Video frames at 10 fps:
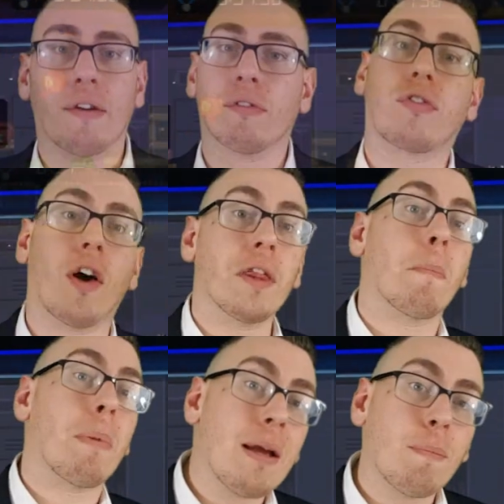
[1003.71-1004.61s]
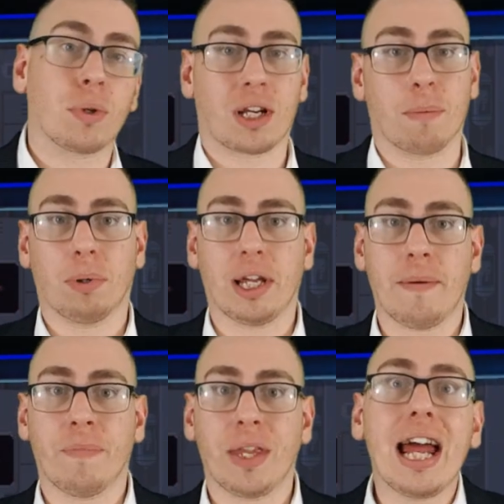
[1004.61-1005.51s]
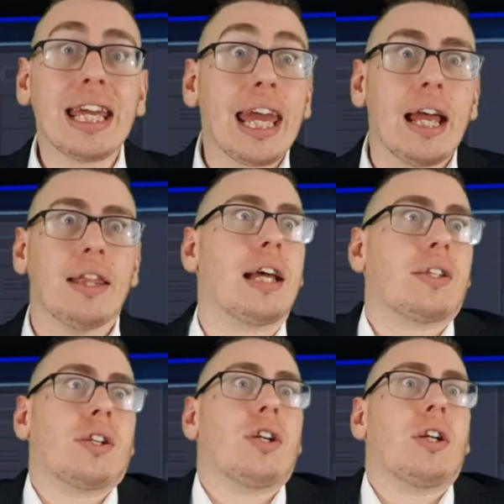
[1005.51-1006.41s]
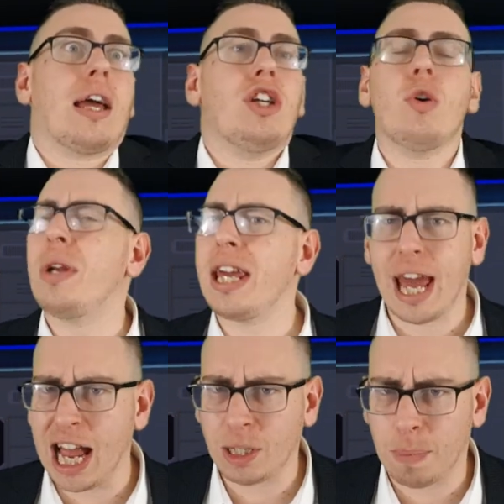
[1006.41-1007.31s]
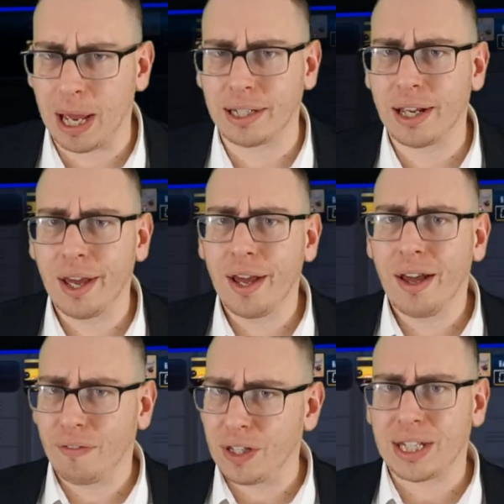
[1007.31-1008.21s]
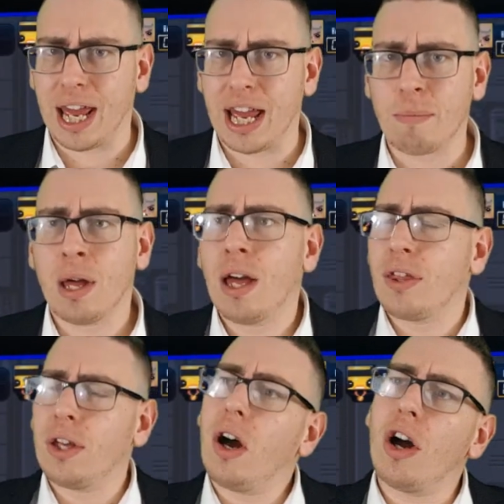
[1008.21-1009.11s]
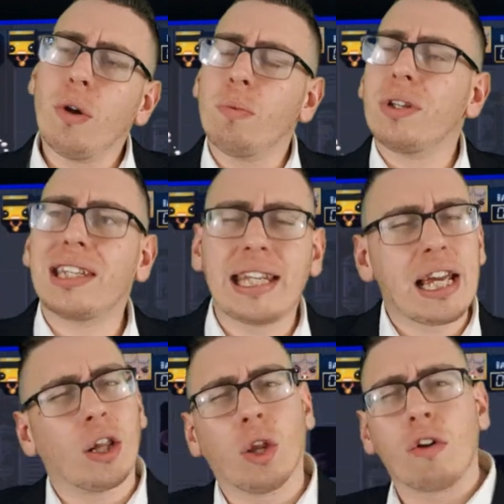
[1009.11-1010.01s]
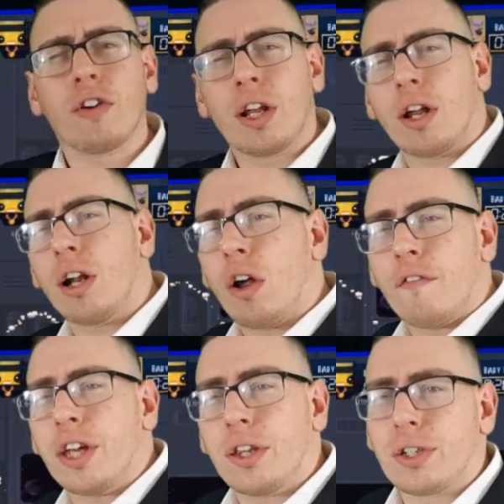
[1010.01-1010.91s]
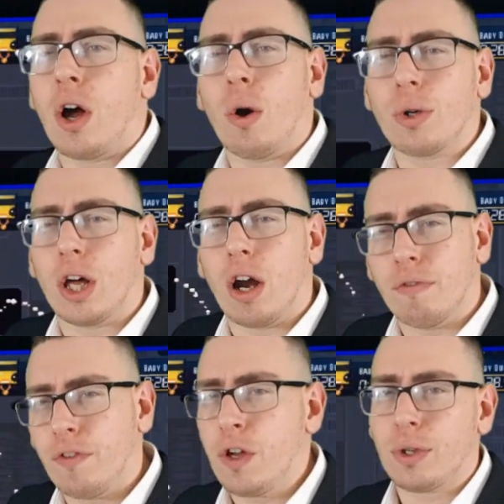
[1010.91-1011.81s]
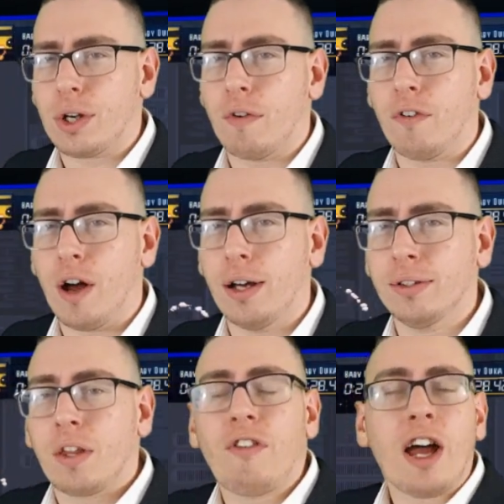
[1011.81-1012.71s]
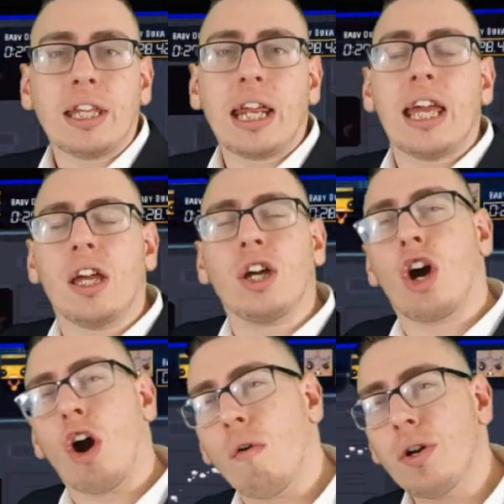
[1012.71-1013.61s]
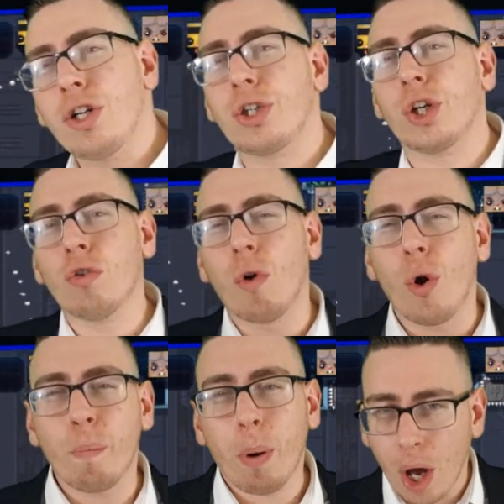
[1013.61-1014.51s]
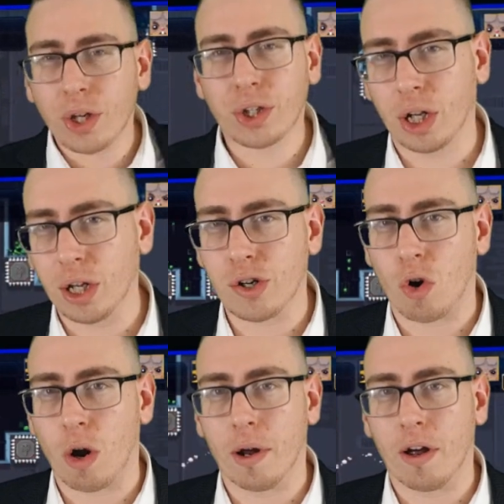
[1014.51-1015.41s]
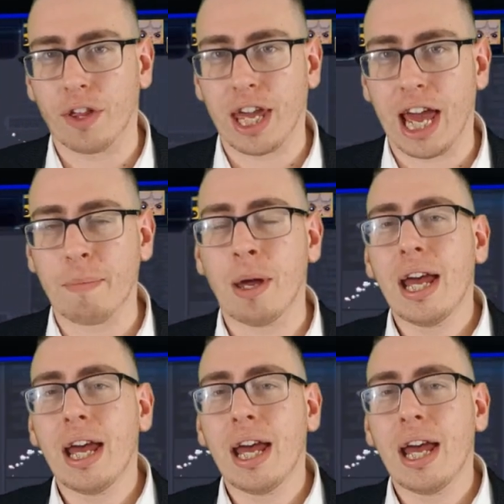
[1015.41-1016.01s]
levels for other people to complete. And again, that's such a unique aspect of this game that I don't see a lot of in a lot of the other titles that I've reviewed so far. The fact that it encourages your own personal enjoyment of the game.